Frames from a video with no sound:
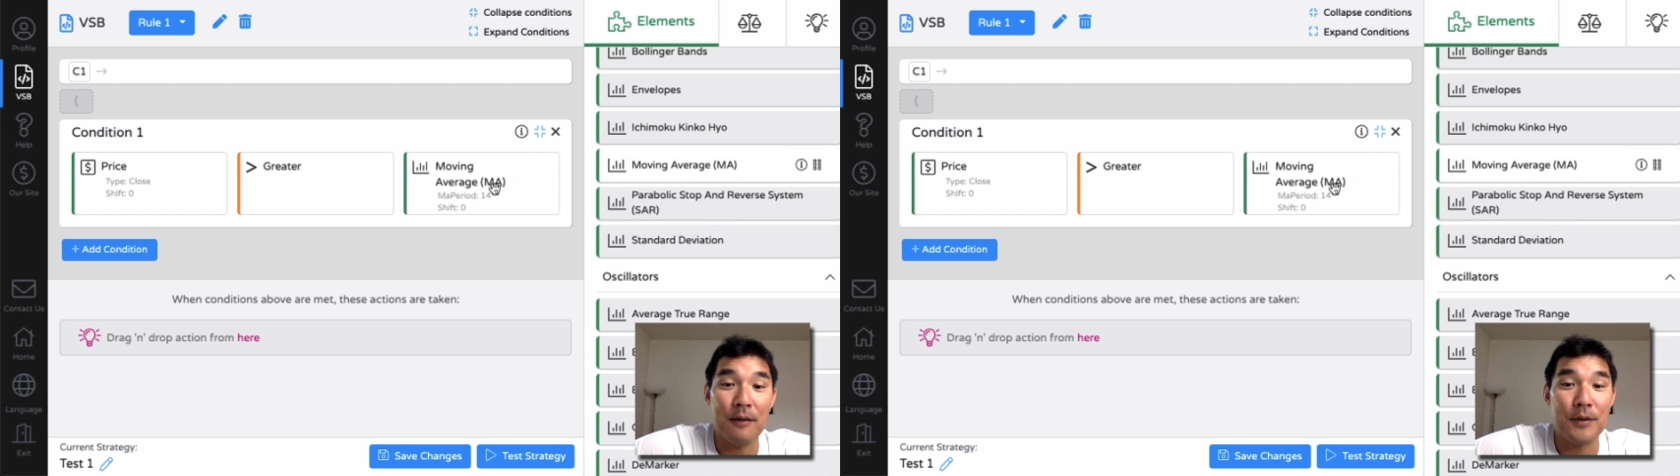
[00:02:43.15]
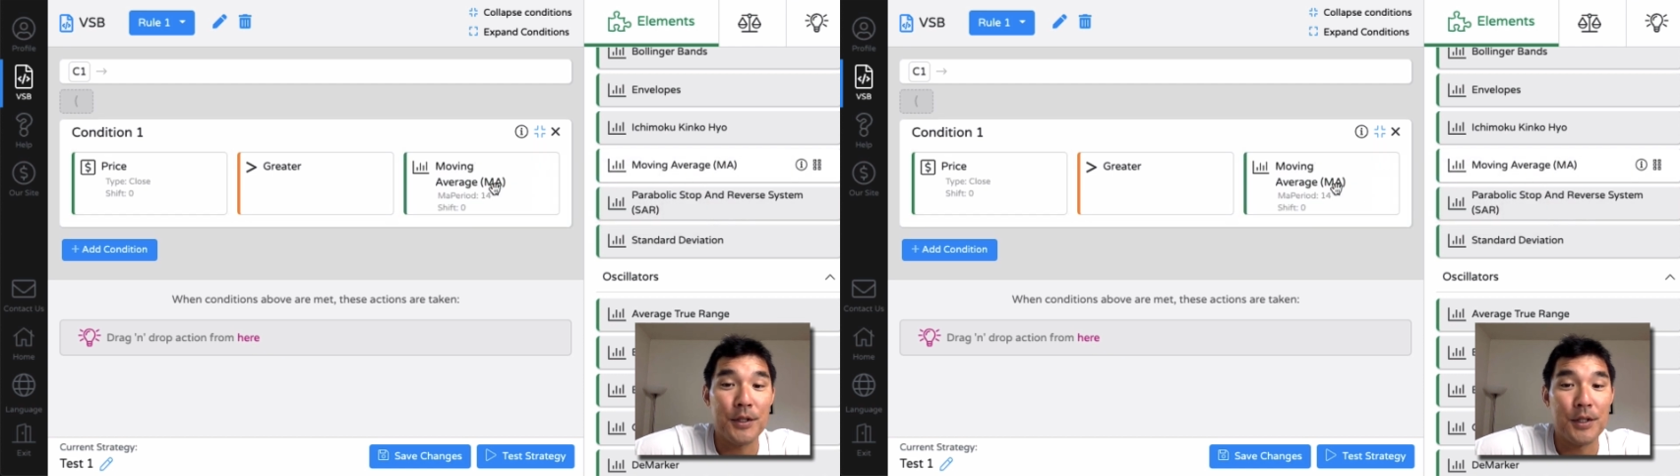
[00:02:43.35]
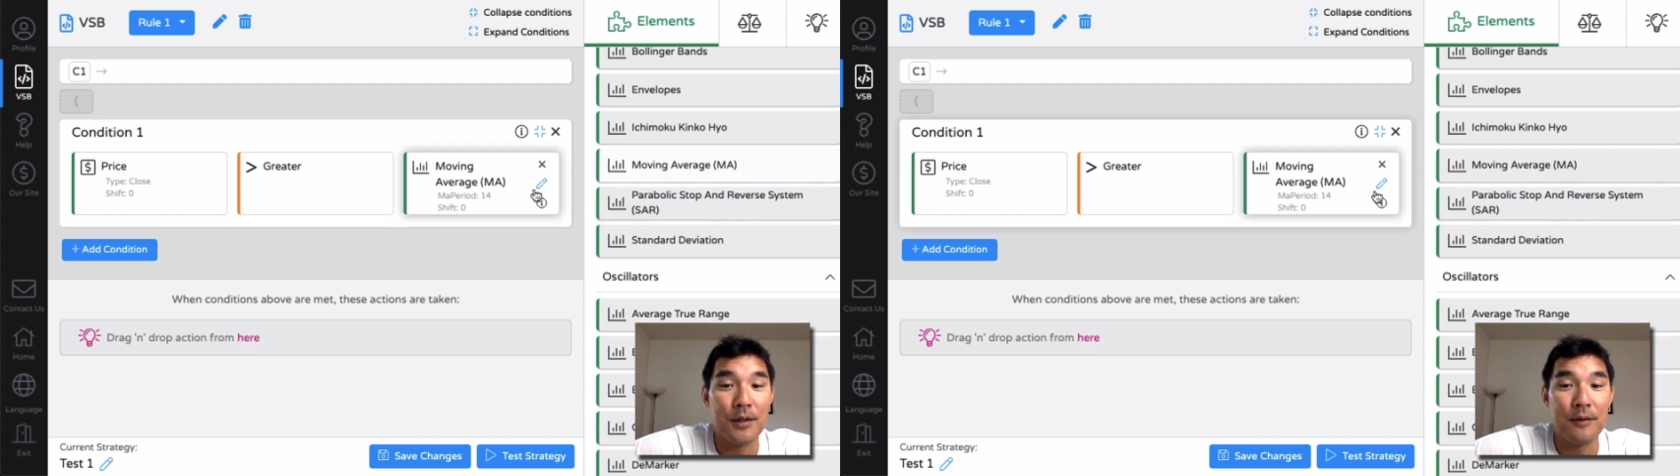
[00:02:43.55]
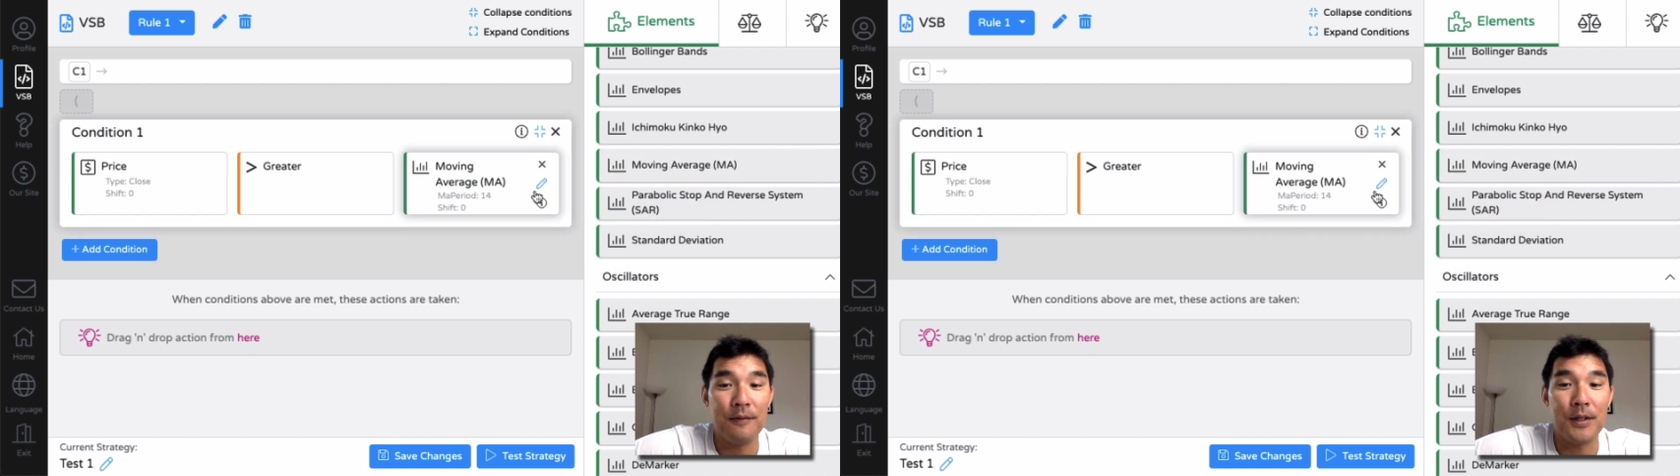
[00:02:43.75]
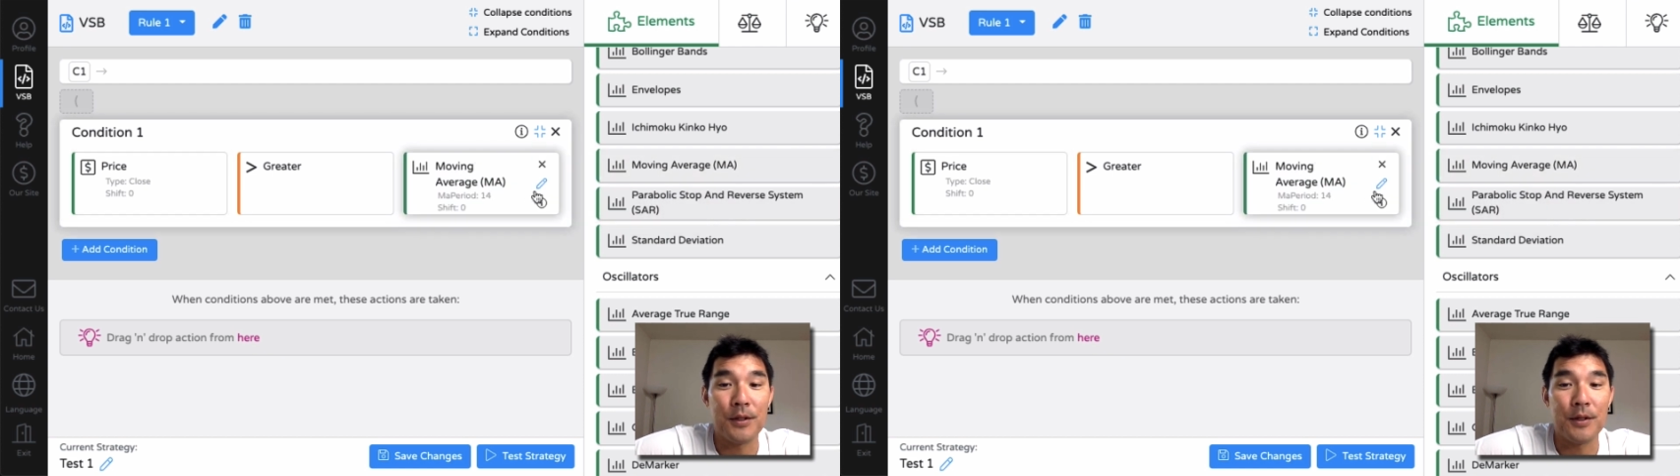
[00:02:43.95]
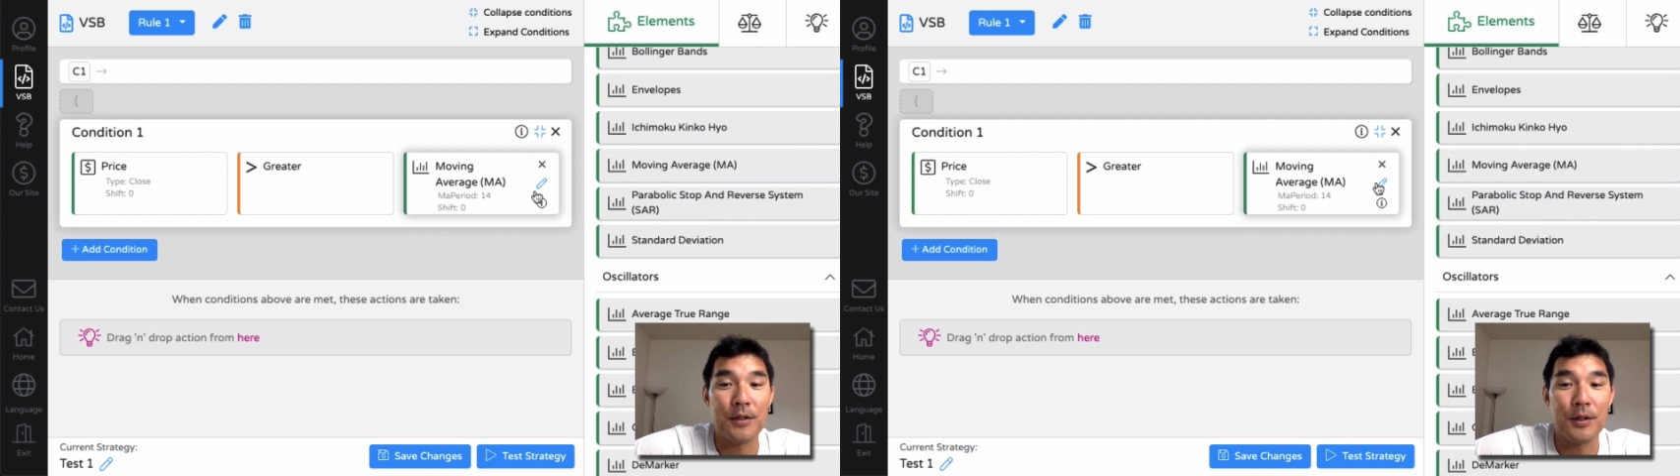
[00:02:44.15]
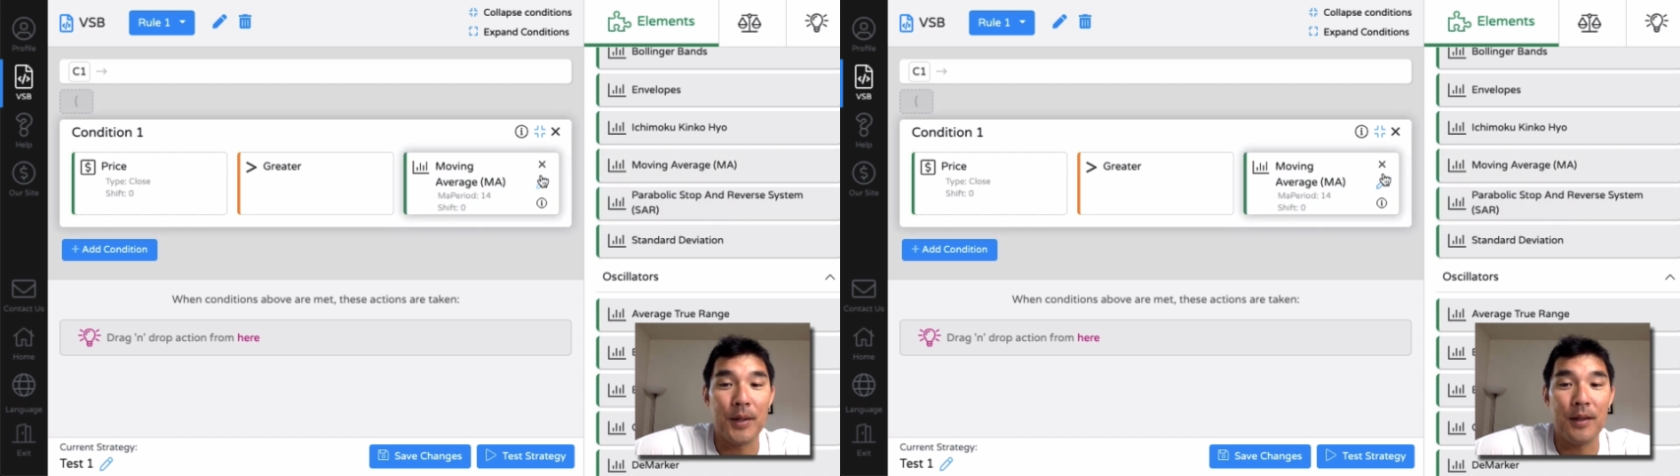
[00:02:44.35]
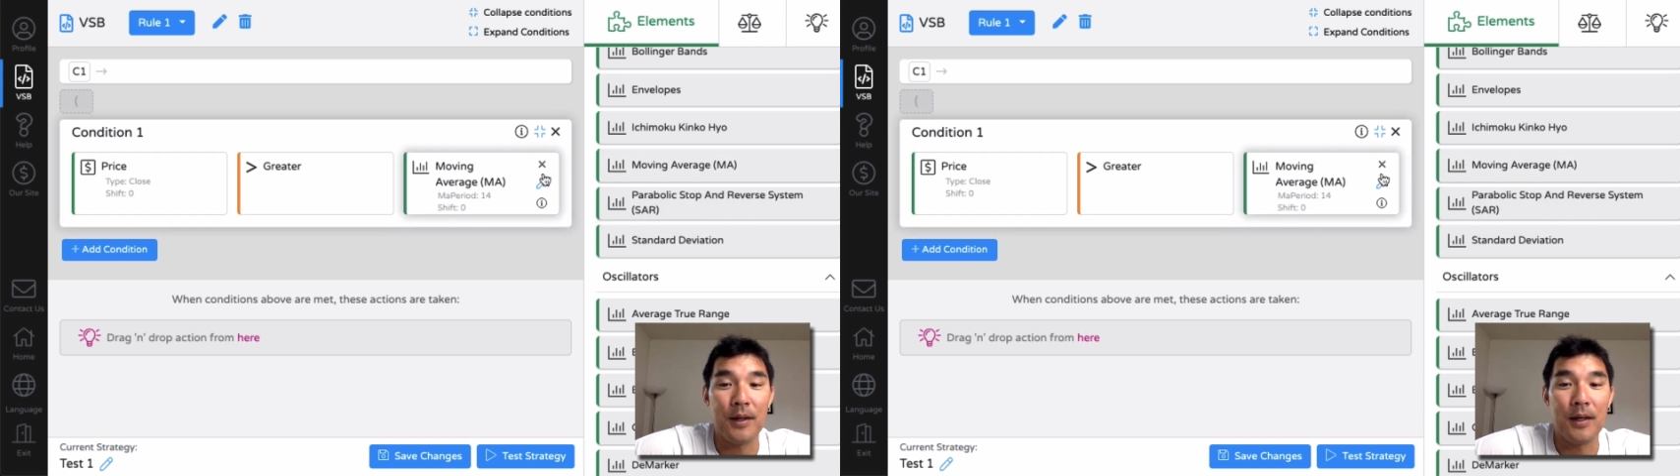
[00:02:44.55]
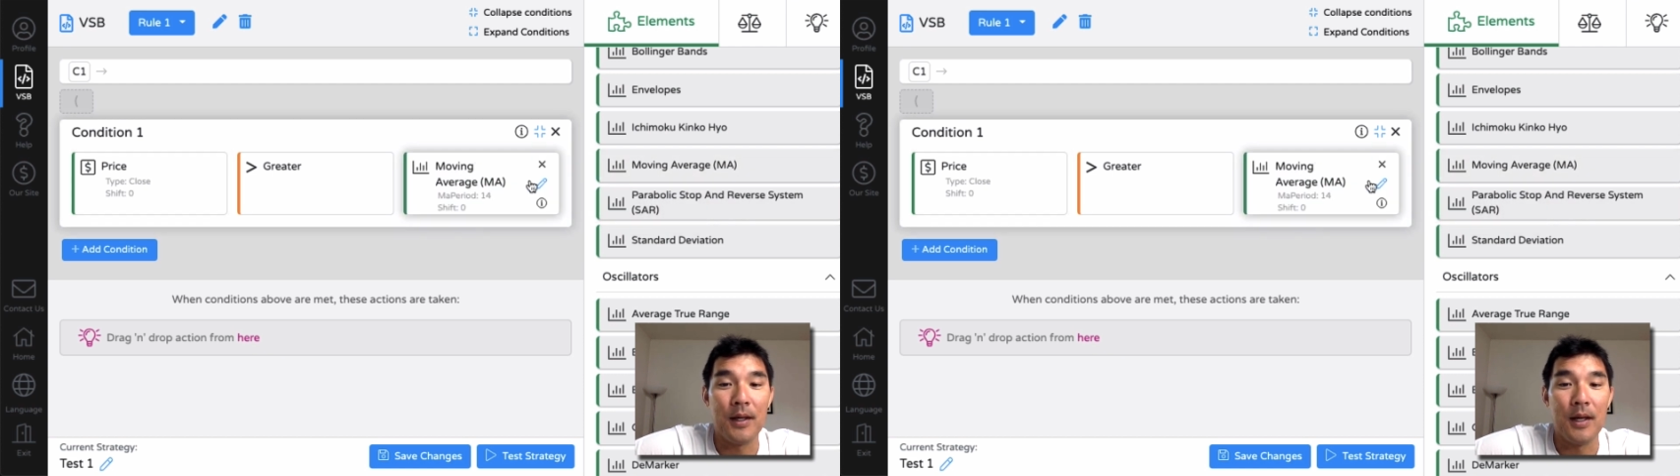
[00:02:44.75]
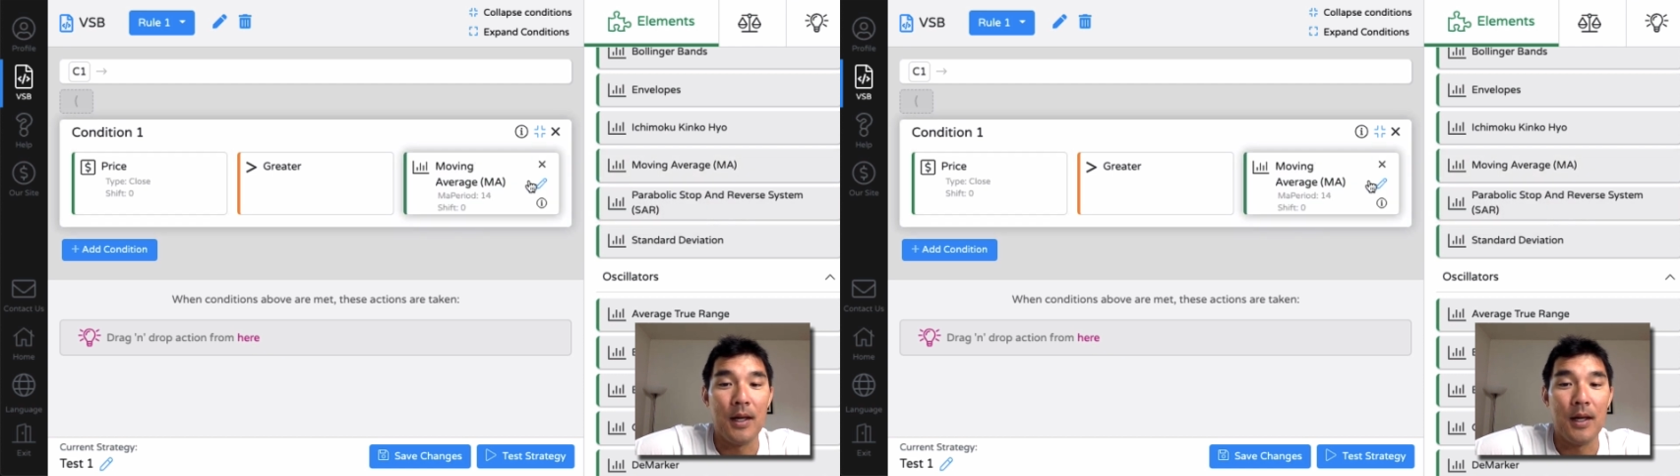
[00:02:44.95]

average feature, so I think